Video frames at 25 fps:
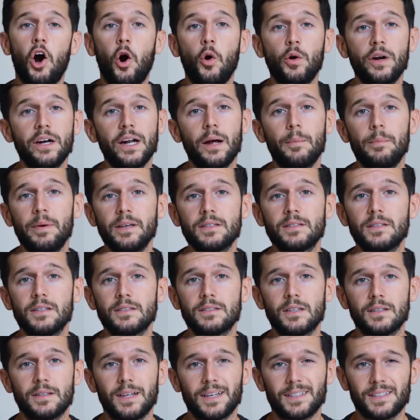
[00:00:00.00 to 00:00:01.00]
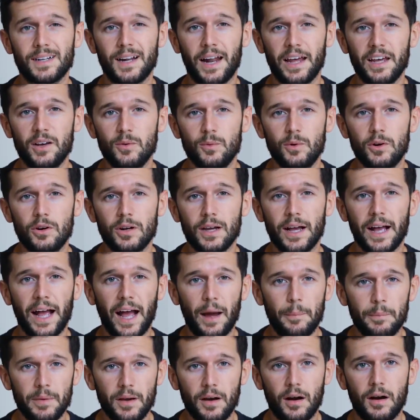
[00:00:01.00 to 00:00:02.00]
Owning a business that does client work
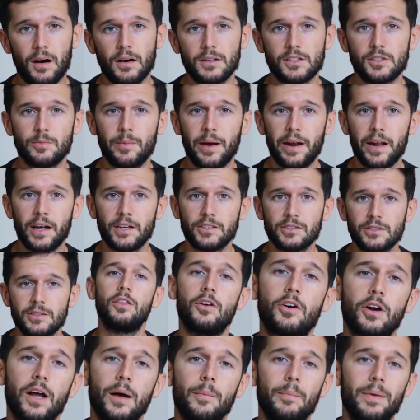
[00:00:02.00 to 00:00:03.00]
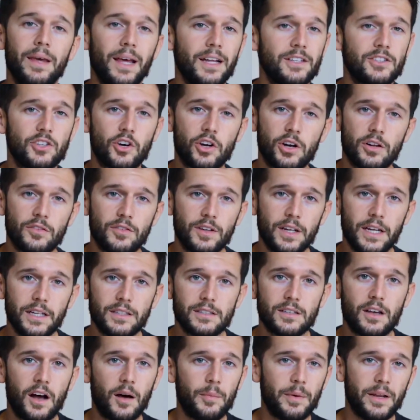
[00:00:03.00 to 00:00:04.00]
can be hard to manage. There can be a ton of
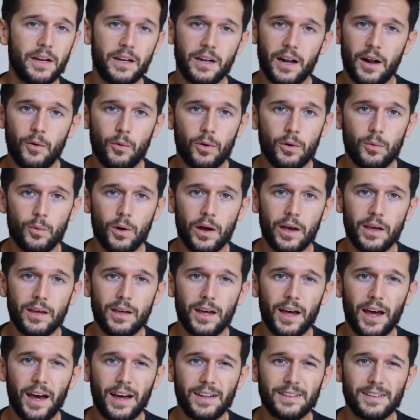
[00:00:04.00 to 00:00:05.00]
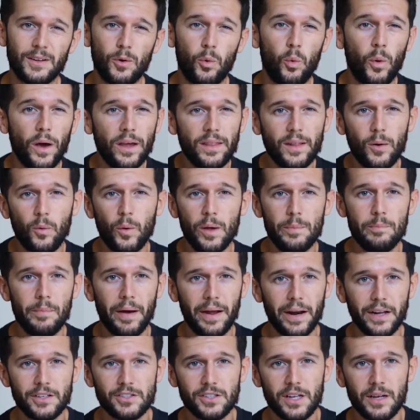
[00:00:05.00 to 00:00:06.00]
leads coming in our way, and the way that we
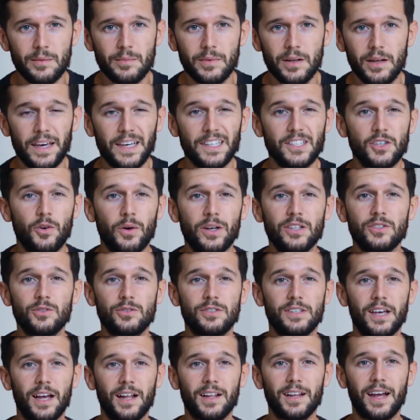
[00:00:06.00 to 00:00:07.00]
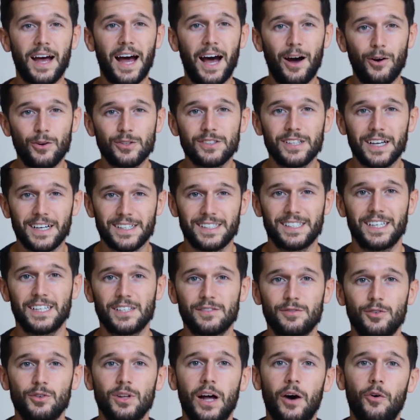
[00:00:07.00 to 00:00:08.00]
manage them is going to tell how
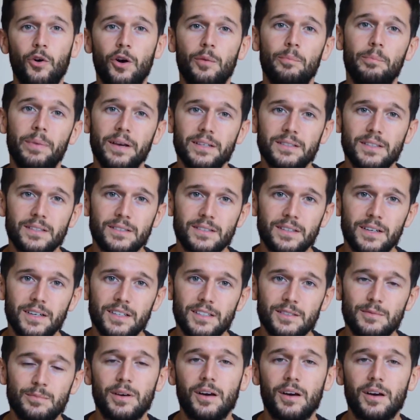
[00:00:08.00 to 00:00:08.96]
successful our business is,